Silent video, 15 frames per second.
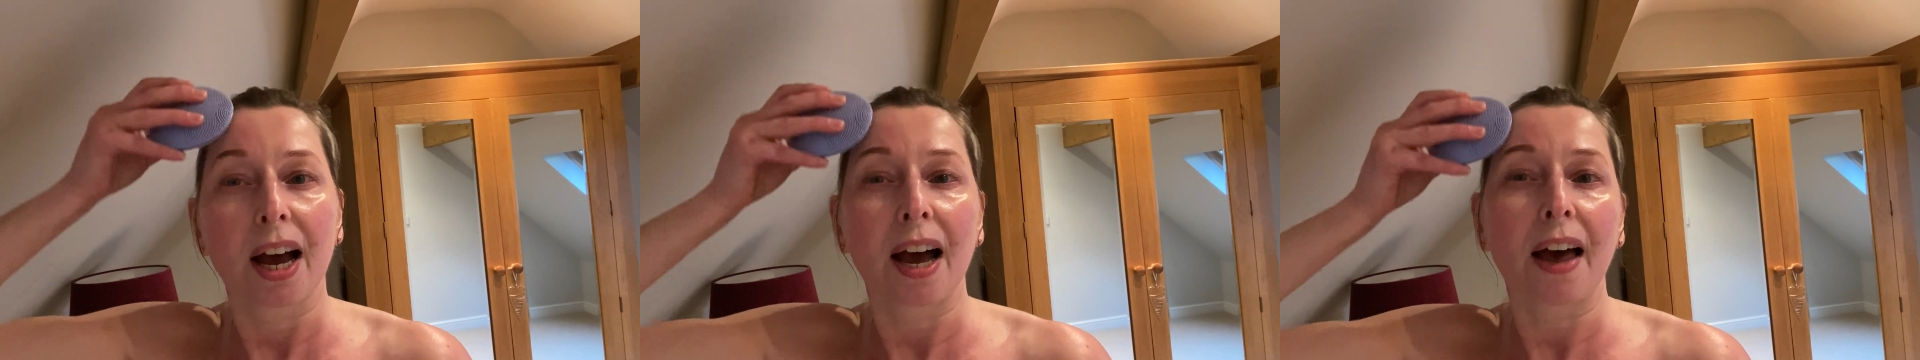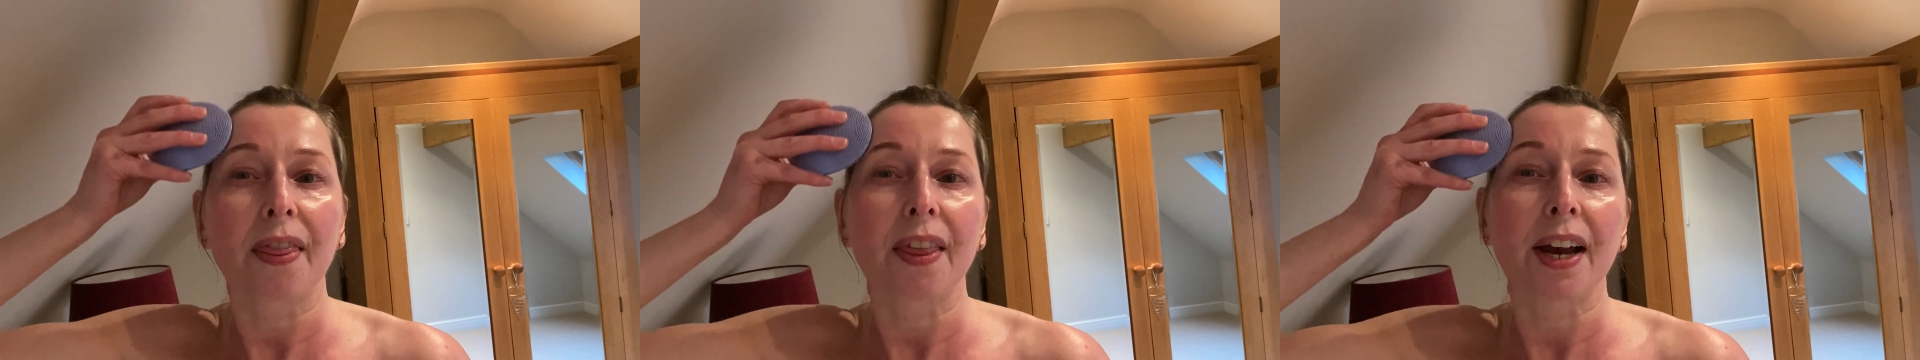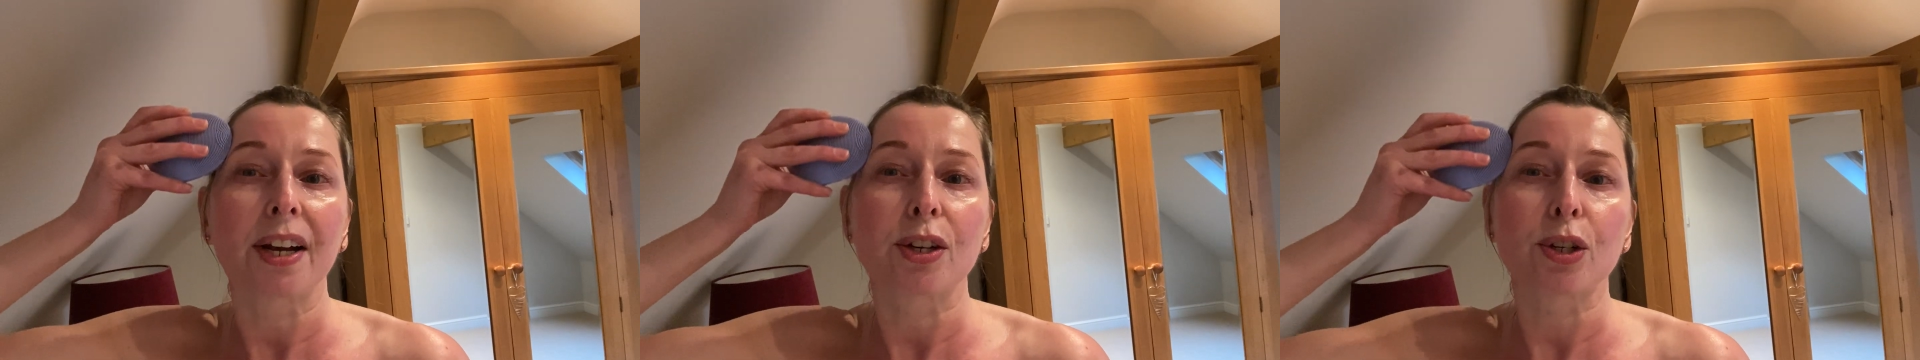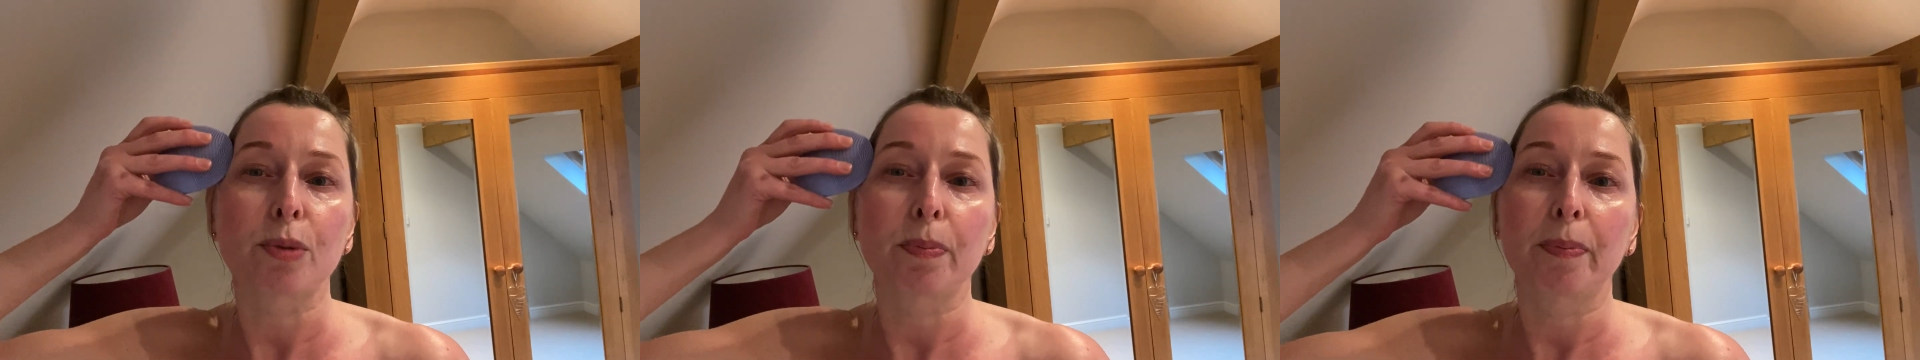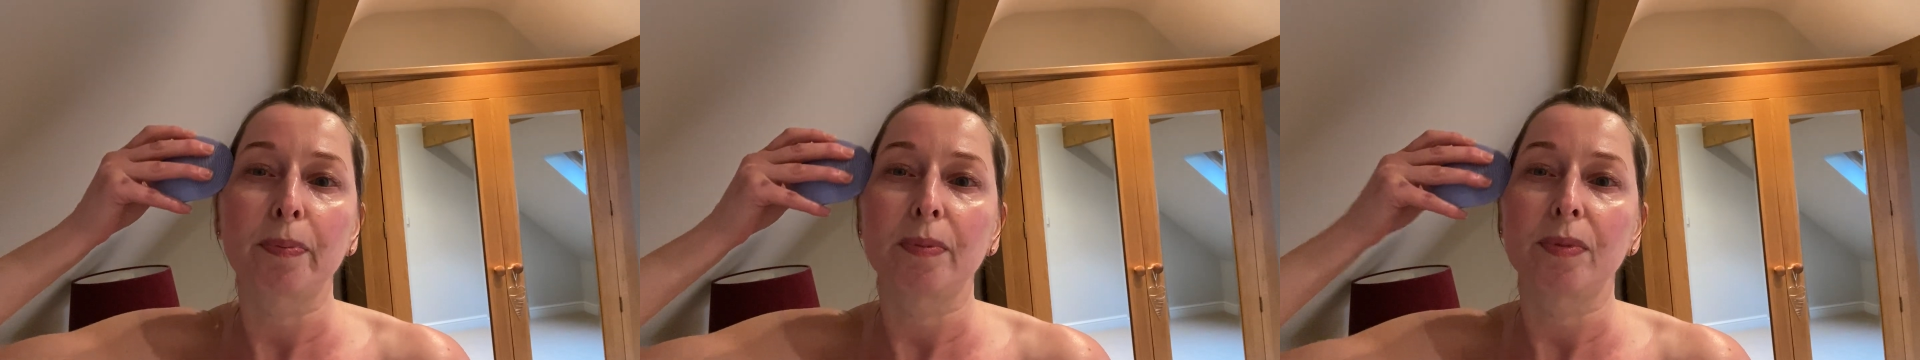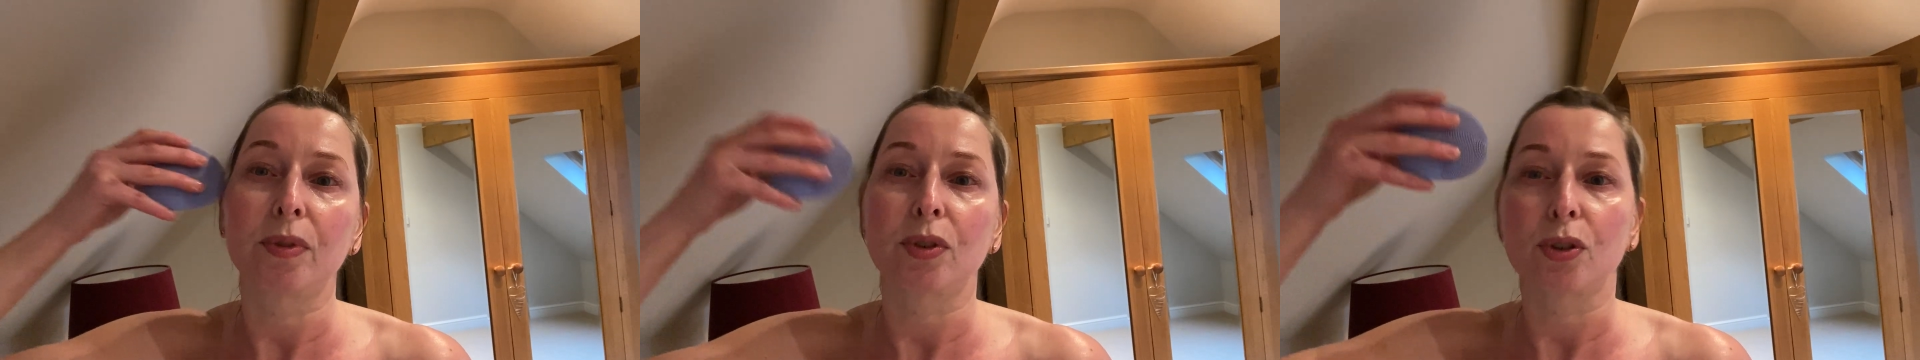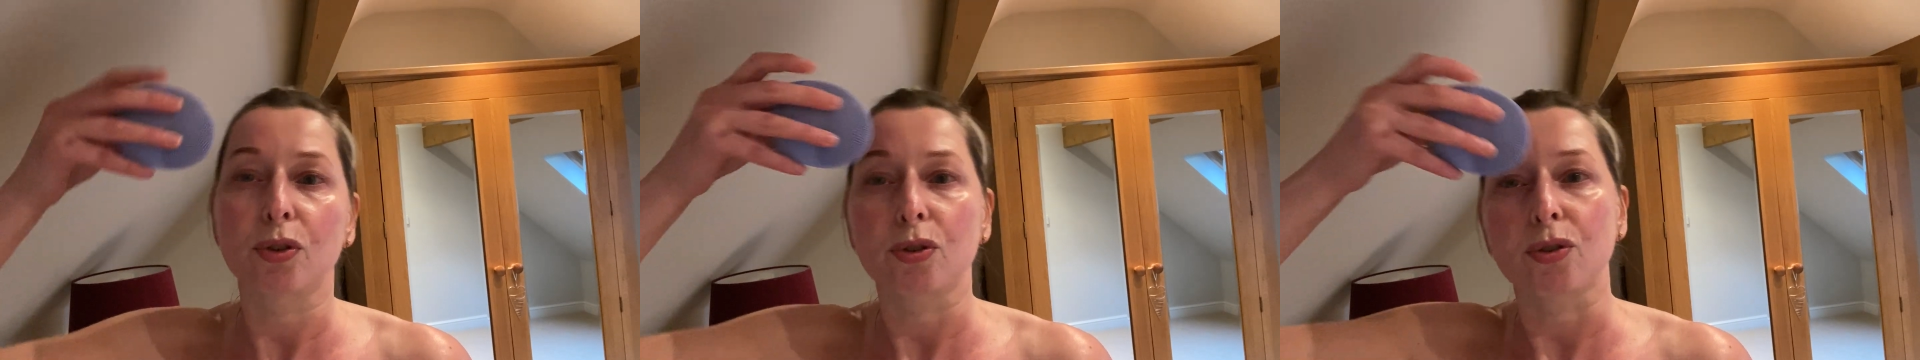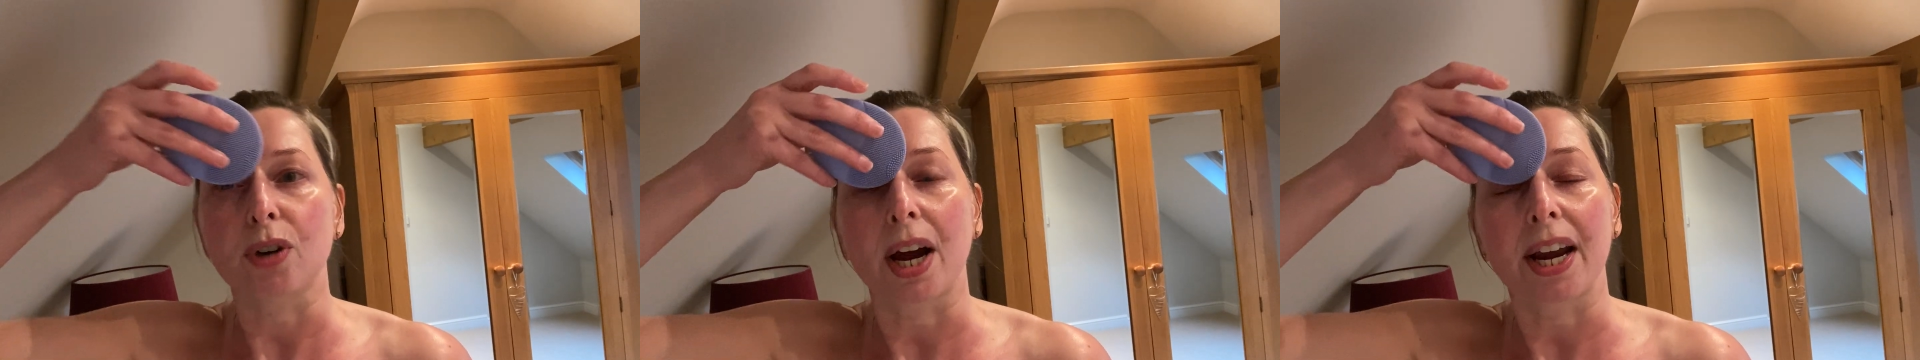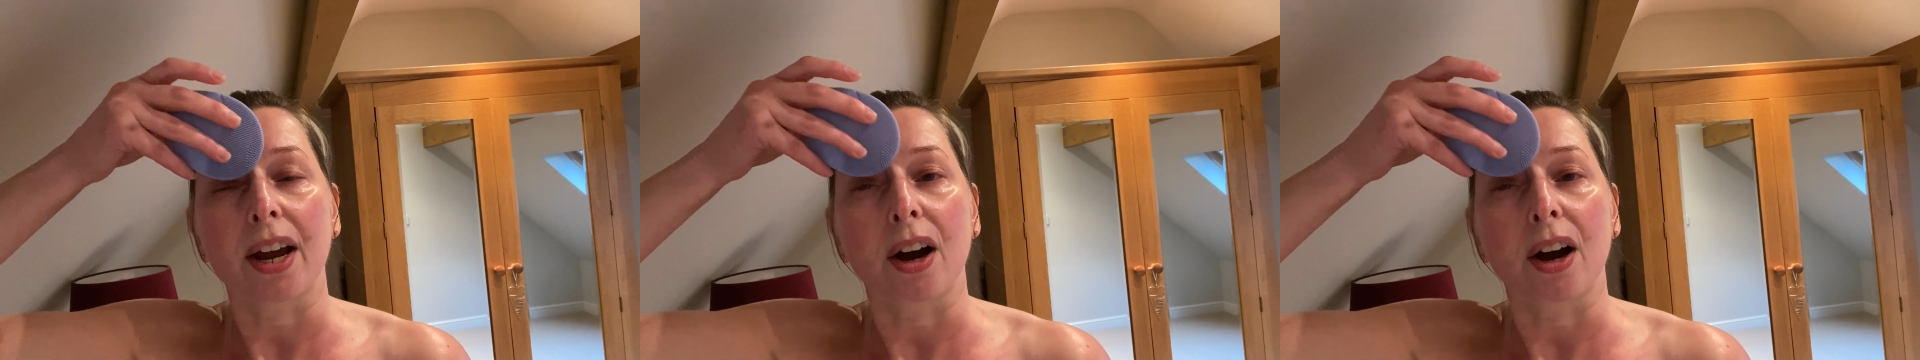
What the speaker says: and then just dry